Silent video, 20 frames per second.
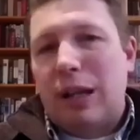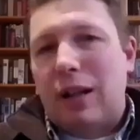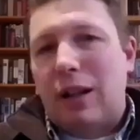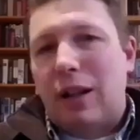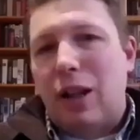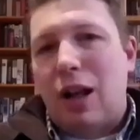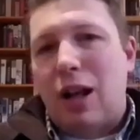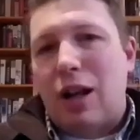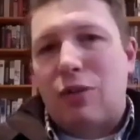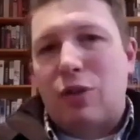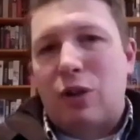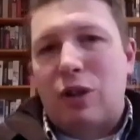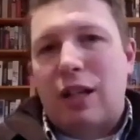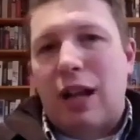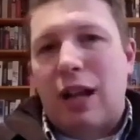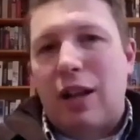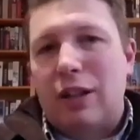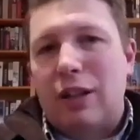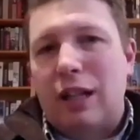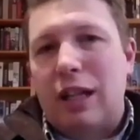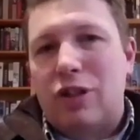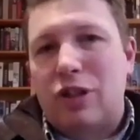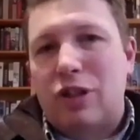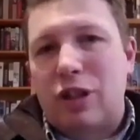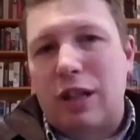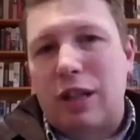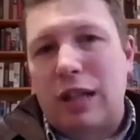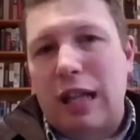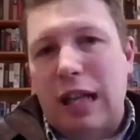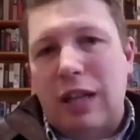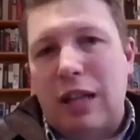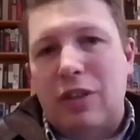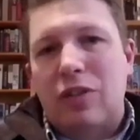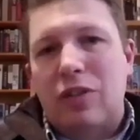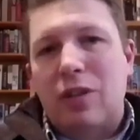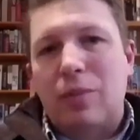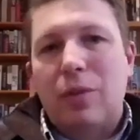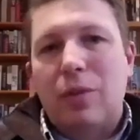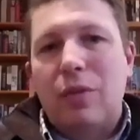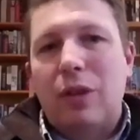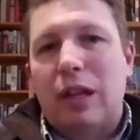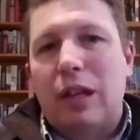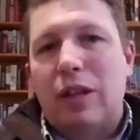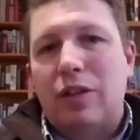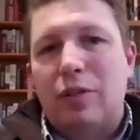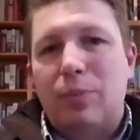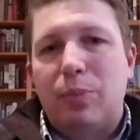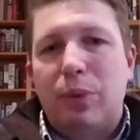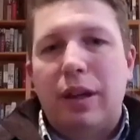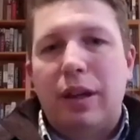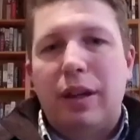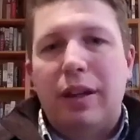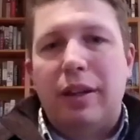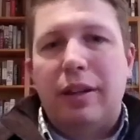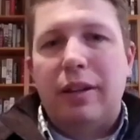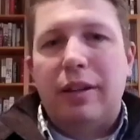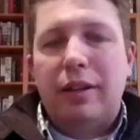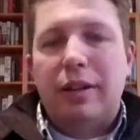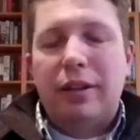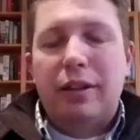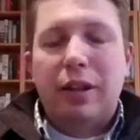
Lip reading: been a lot of retaliation, and some of it has been,